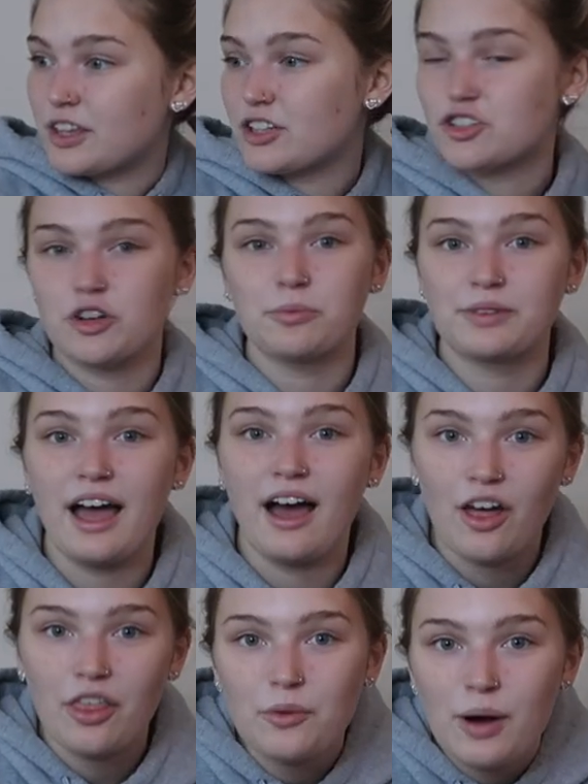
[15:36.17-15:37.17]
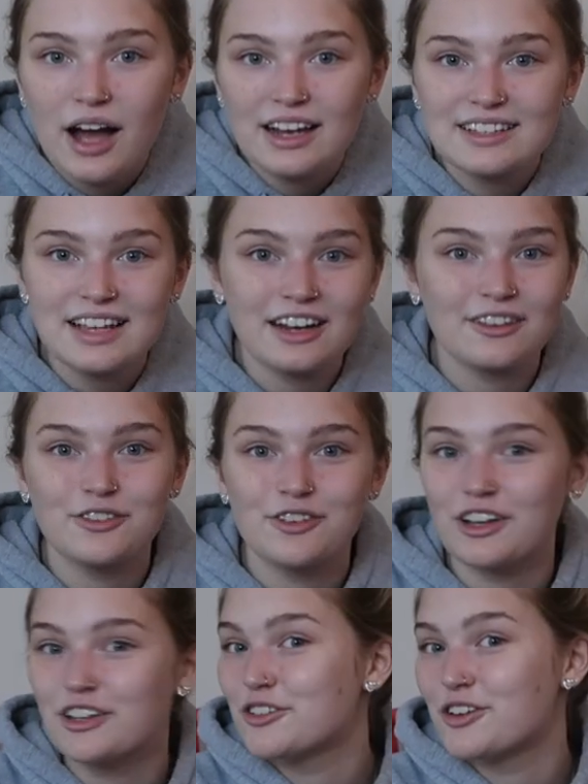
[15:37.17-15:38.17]
shopped there otherwise. And I feel
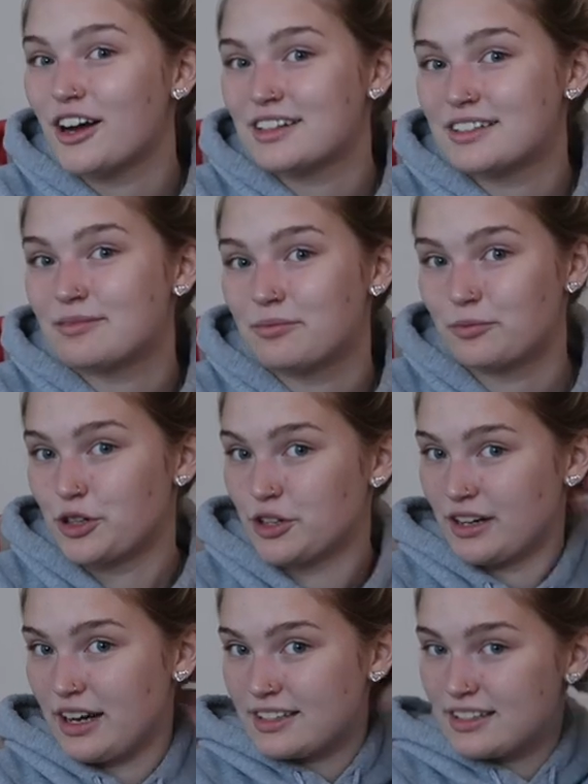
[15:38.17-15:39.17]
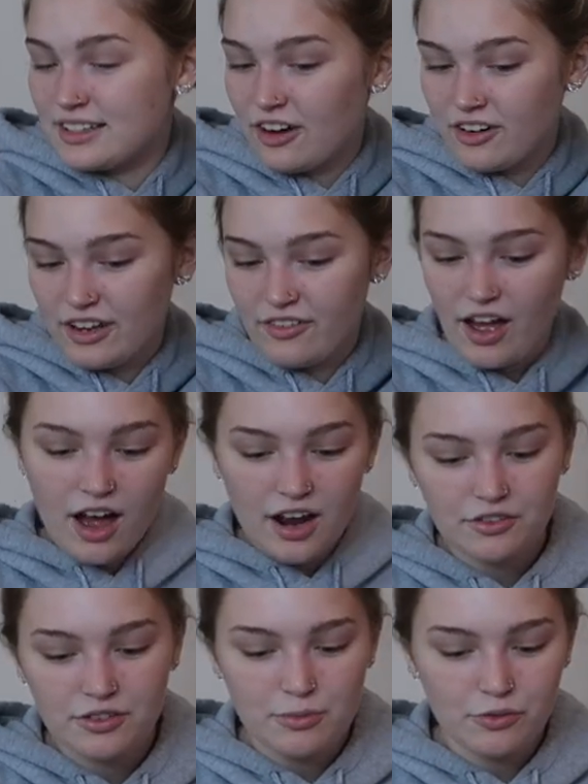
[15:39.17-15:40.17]
like you guys wouldn't necessarily have heard
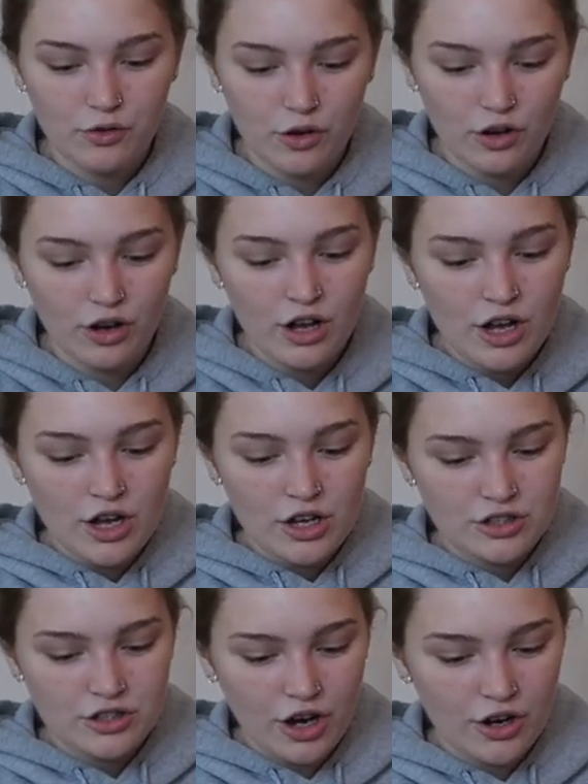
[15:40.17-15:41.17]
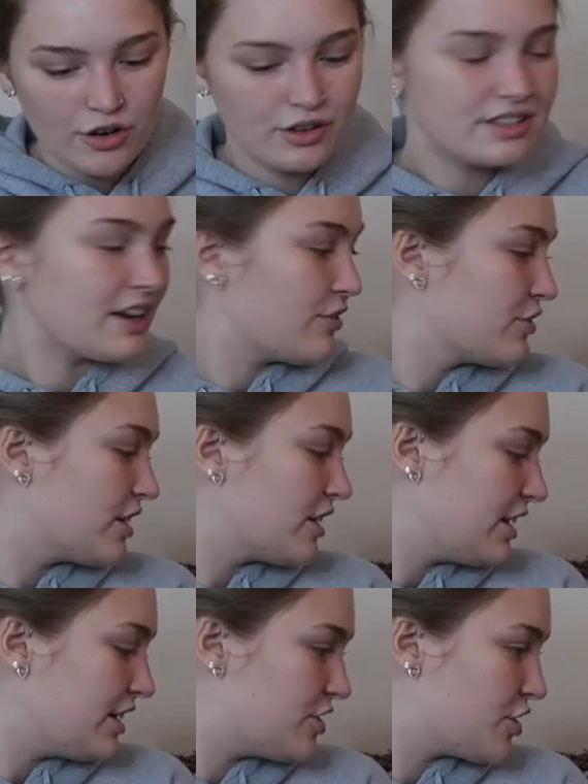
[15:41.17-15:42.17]
of them before. So
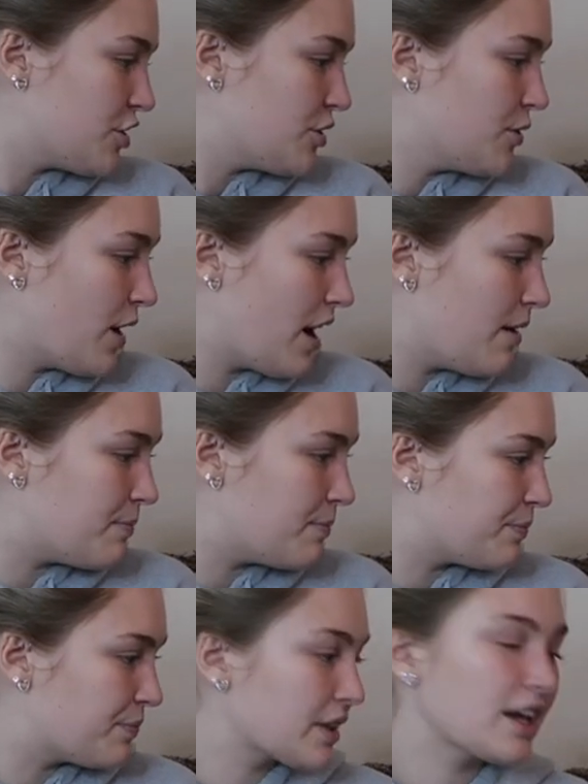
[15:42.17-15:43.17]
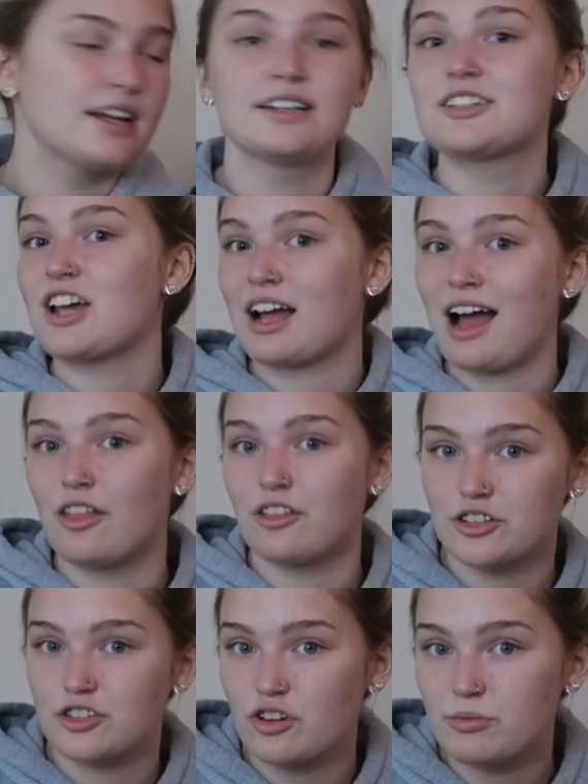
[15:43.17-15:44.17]
definitely do check out the
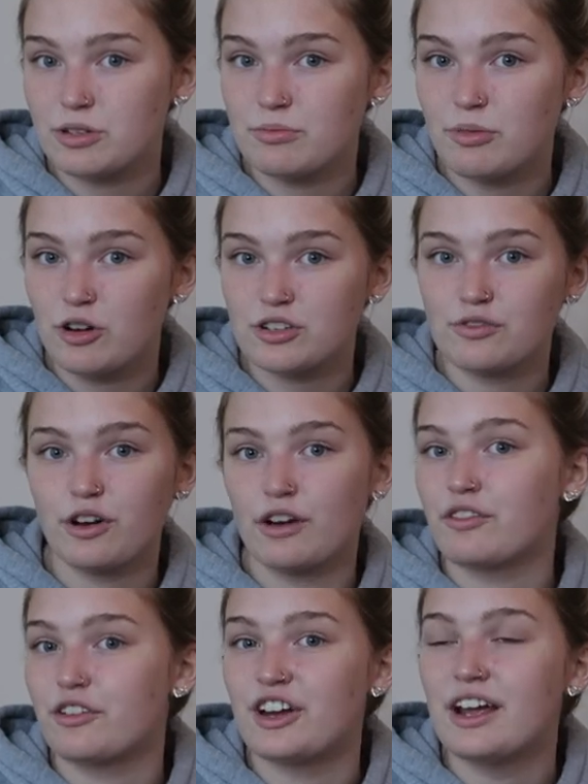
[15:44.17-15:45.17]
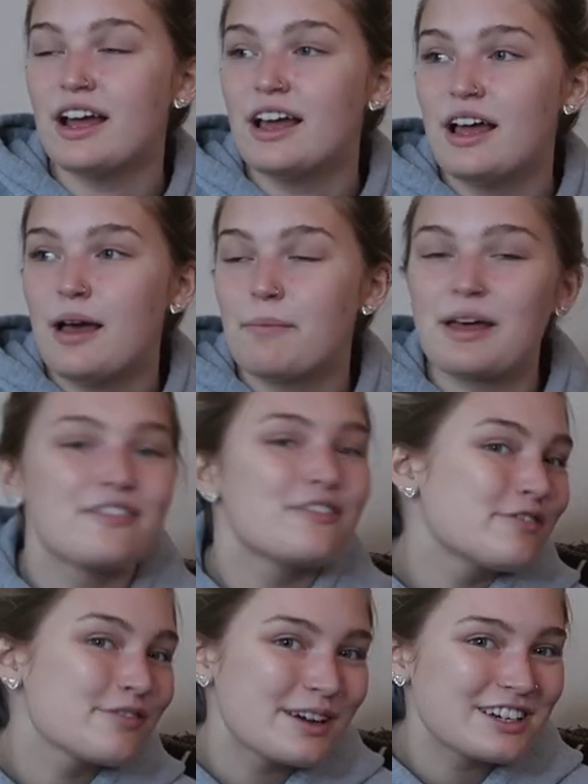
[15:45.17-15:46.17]
description box for every bit of
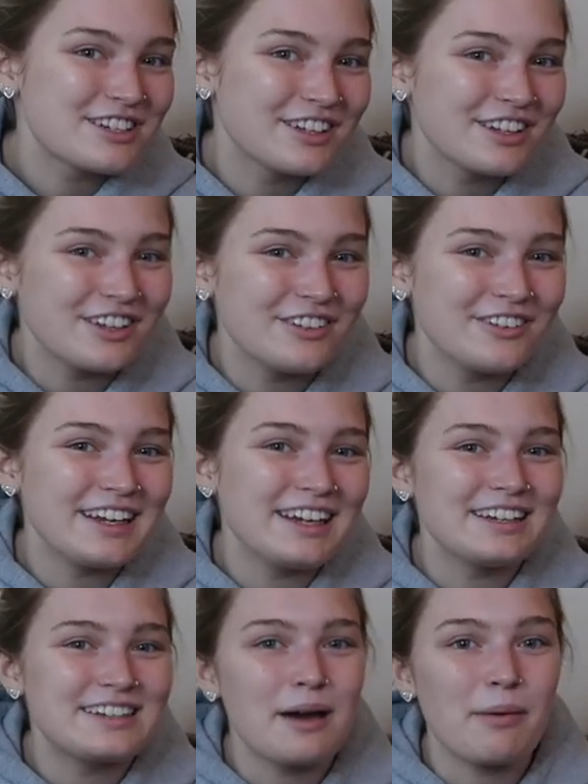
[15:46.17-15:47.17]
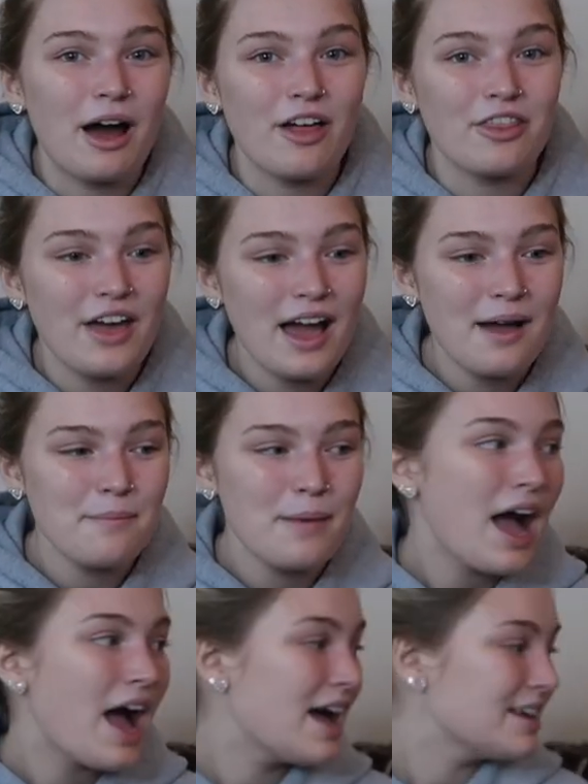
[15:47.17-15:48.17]
information that you need about them.
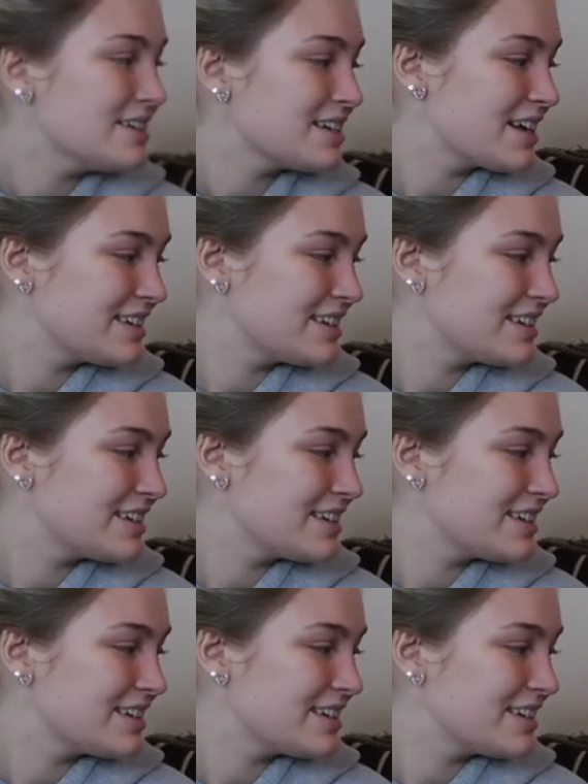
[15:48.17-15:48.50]
And